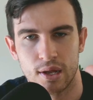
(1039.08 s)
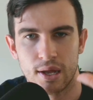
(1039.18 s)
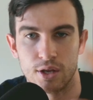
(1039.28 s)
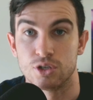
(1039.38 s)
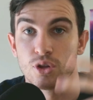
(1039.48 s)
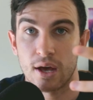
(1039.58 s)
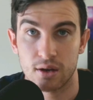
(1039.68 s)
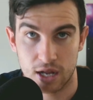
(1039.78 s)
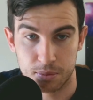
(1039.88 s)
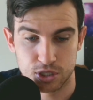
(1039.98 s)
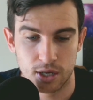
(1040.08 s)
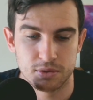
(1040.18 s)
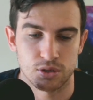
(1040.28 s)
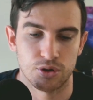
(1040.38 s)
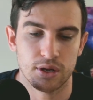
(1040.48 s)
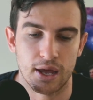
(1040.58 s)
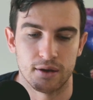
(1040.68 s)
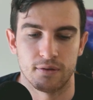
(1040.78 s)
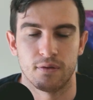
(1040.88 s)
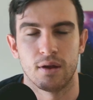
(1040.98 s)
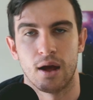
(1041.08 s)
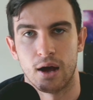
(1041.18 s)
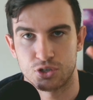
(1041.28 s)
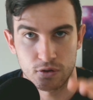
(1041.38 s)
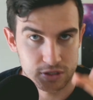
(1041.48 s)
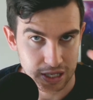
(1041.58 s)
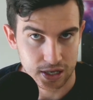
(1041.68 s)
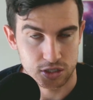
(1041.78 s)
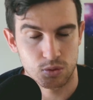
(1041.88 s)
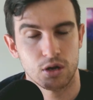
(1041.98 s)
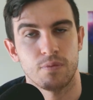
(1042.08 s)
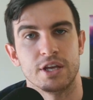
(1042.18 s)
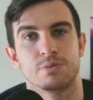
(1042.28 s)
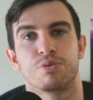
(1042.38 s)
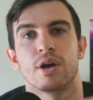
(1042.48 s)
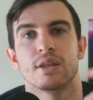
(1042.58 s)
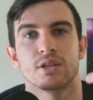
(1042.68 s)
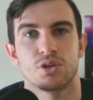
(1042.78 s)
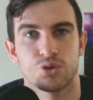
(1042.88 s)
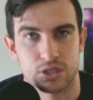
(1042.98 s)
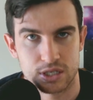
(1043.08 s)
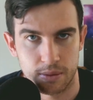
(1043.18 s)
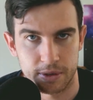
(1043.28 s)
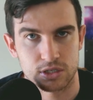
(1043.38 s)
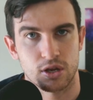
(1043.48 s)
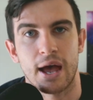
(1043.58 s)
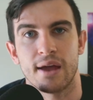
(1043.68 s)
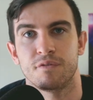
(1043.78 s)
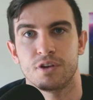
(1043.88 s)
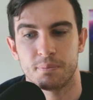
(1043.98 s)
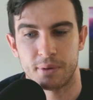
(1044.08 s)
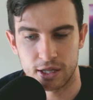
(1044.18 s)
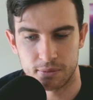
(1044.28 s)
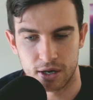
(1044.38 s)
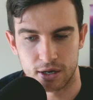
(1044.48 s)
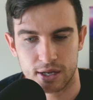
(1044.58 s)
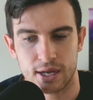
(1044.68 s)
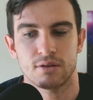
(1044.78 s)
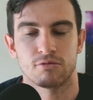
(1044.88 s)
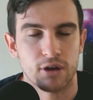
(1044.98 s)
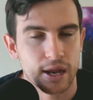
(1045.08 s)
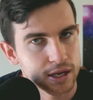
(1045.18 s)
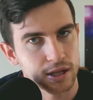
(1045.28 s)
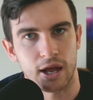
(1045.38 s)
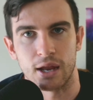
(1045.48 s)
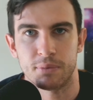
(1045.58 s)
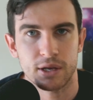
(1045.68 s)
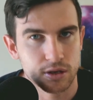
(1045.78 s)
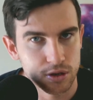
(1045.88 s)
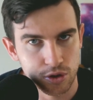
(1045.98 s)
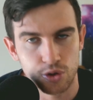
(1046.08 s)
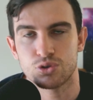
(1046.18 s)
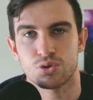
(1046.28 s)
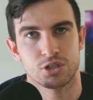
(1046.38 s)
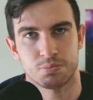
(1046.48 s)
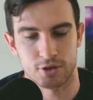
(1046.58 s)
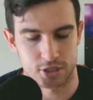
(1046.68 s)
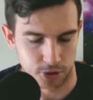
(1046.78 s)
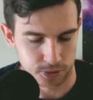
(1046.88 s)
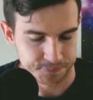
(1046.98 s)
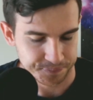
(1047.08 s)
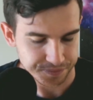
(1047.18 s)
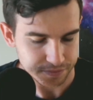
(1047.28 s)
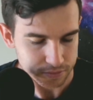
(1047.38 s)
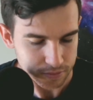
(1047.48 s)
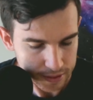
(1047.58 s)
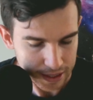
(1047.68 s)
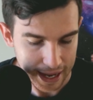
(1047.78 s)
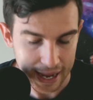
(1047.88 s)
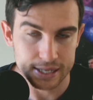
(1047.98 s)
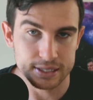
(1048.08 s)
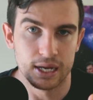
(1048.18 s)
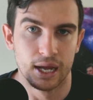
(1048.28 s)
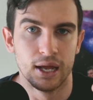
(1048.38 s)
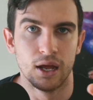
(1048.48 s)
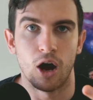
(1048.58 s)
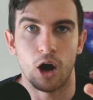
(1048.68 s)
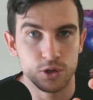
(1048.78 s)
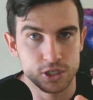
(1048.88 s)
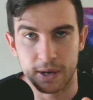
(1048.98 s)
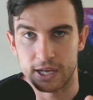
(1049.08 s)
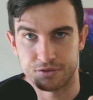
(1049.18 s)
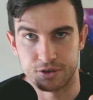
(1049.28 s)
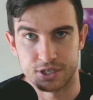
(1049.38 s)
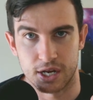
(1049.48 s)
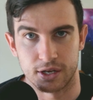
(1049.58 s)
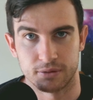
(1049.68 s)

You do that a couple times through, and I should have said that as well, is breathe into your stomach. So aim for your belly button, okay? Regulate, be neutral as possible. And hold space for each other.